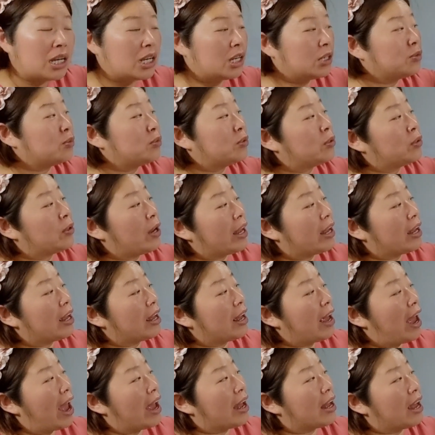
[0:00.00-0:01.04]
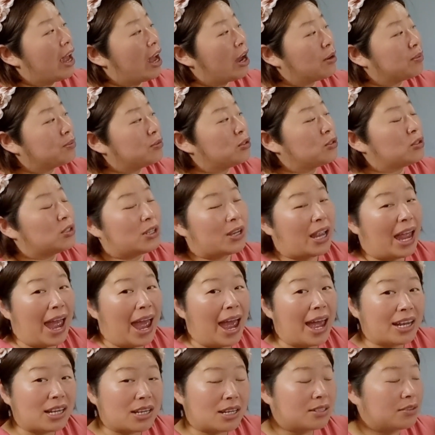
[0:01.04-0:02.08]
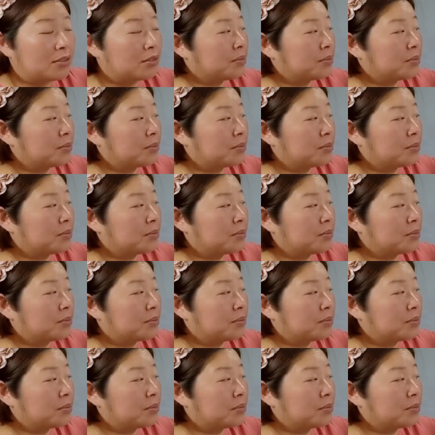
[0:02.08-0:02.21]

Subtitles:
It will help you to add,